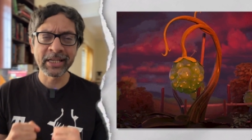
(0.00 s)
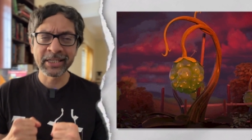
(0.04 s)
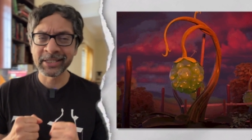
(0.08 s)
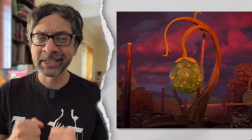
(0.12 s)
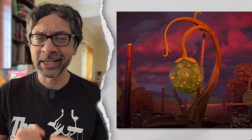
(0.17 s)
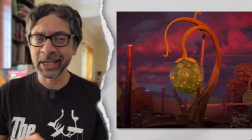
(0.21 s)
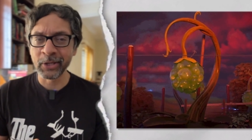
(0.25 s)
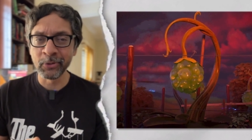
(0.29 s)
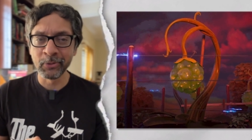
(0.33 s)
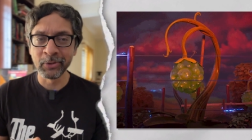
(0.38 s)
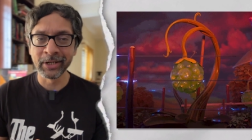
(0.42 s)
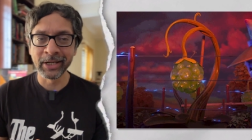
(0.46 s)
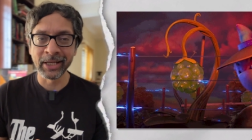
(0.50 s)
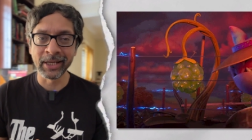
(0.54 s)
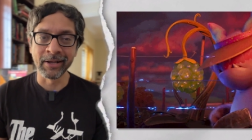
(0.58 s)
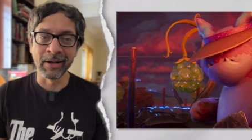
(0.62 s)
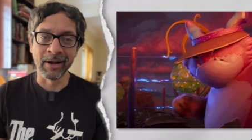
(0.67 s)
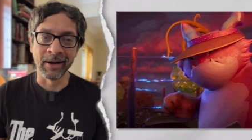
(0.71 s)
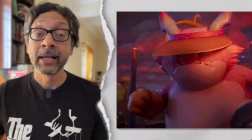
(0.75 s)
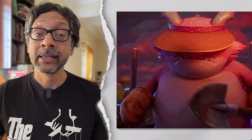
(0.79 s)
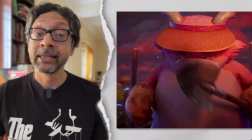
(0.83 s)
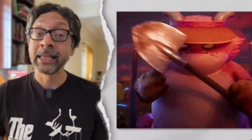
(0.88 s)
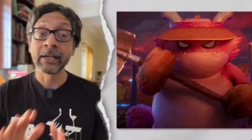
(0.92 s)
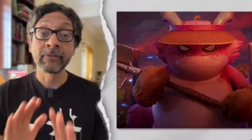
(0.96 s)
security
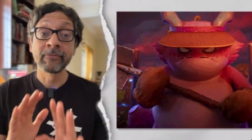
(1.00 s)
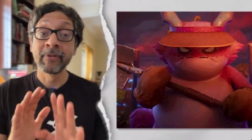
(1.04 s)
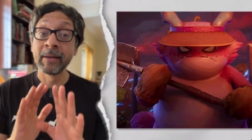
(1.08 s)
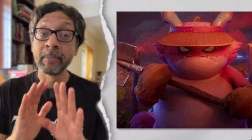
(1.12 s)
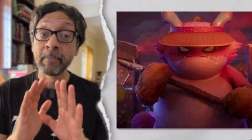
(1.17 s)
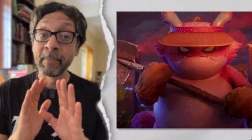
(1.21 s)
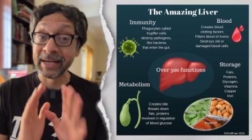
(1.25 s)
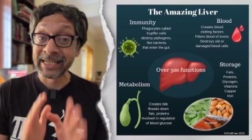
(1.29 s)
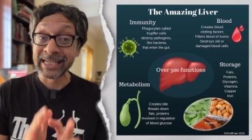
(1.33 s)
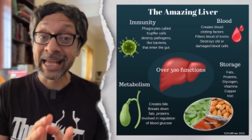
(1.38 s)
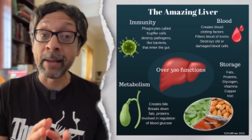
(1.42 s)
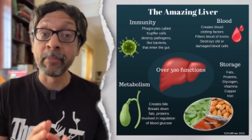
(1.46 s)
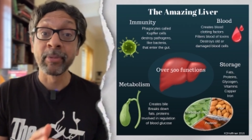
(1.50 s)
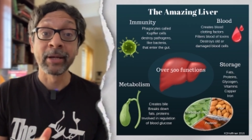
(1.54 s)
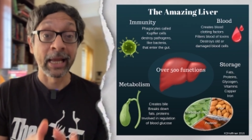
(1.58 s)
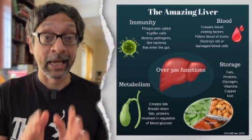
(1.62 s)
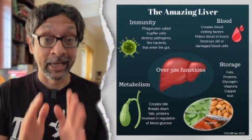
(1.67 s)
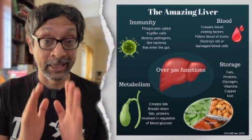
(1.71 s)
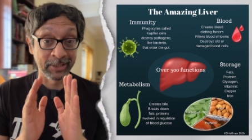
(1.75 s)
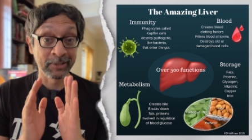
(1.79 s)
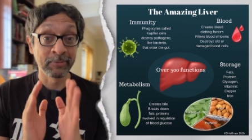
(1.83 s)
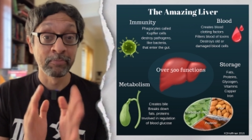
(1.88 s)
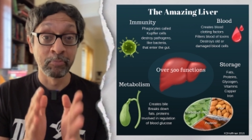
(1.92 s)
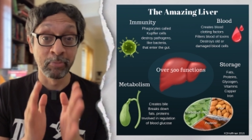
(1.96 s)
guard that will
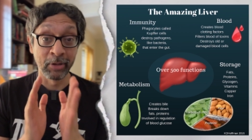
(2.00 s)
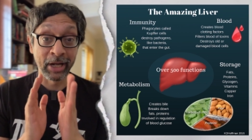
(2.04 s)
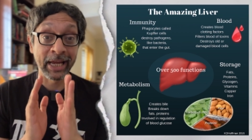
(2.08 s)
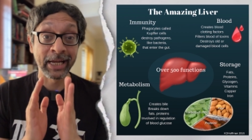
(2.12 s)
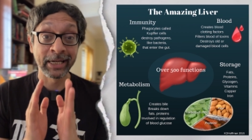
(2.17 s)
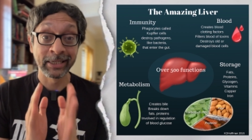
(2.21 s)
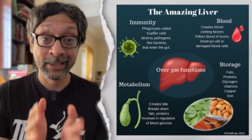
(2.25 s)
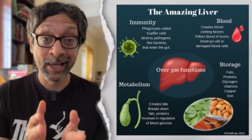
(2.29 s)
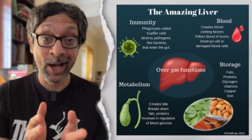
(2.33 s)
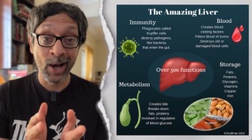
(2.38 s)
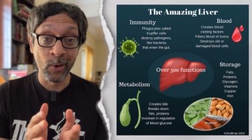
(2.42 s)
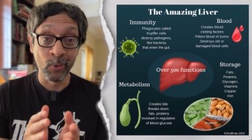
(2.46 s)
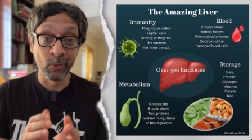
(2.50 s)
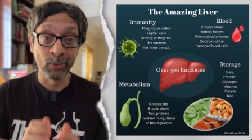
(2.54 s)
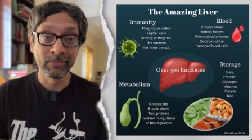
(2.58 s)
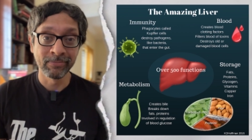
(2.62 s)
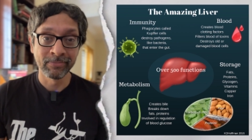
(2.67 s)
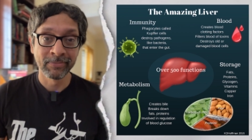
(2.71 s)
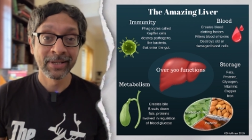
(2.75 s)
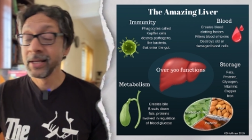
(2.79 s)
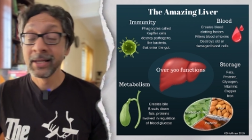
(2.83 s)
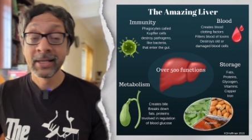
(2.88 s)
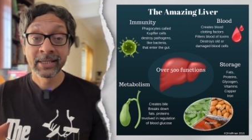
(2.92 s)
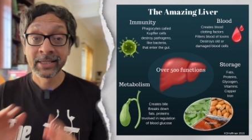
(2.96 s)
metabolize, break down
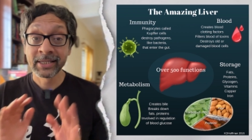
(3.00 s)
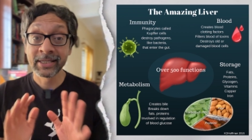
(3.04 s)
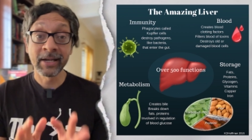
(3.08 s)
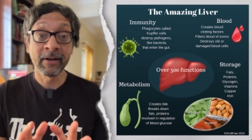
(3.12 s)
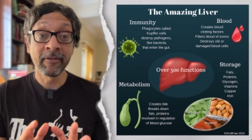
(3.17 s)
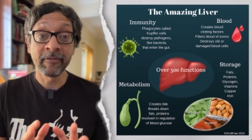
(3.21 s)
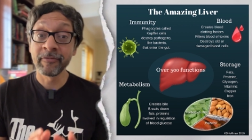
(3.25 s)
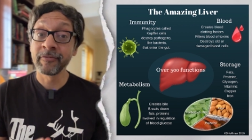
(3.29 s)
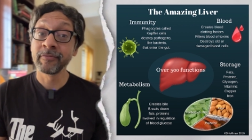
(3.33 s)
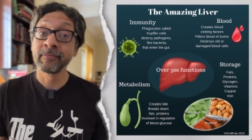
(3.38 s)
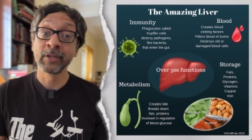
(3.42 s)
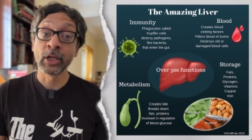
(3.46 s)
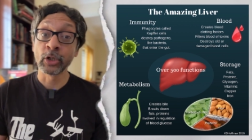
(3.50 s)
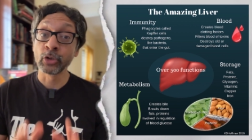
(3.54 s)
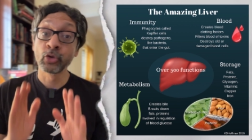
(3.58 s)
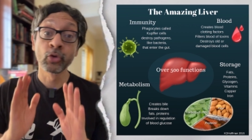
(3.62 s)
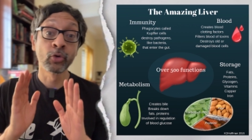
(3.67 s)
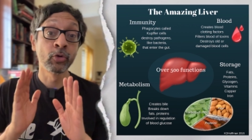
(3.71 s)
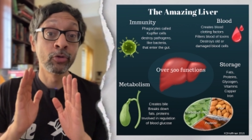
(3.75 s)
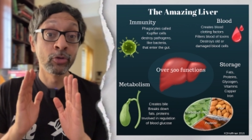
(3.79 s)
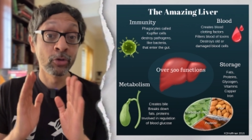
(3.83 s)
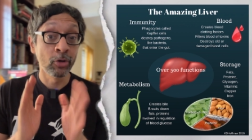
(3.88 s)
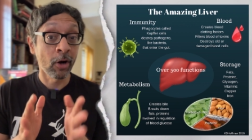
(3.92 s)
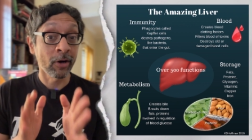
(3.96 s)
stuff that
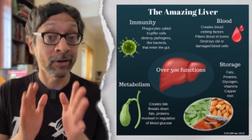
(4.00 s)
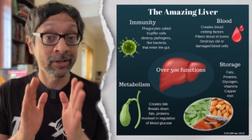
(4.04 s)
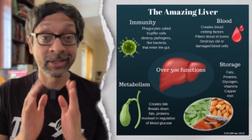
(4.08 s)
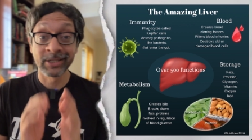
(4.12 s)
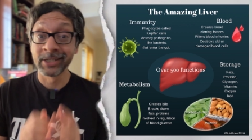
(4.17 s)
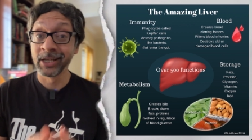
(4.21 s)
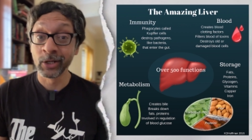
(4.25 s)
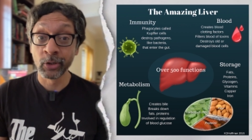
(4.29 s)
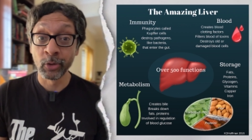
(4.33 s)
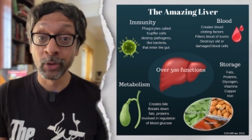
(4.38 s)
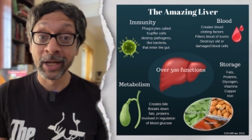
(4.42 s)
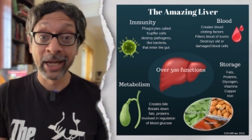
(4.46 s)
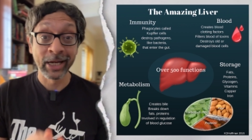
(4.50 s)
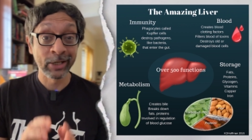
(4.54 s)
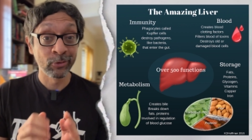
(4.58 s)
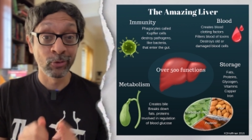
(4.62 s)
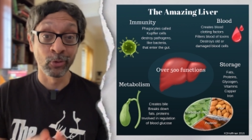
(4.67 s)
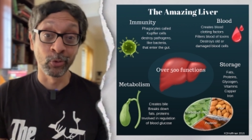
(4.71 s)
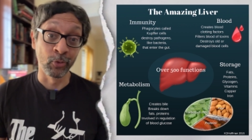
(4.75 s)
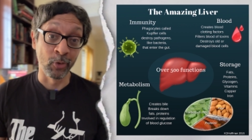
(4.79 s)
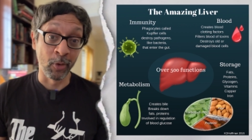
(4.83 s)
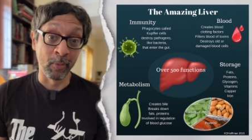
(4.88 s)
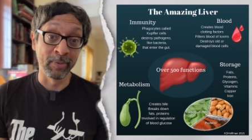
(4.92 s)
should not circulate through your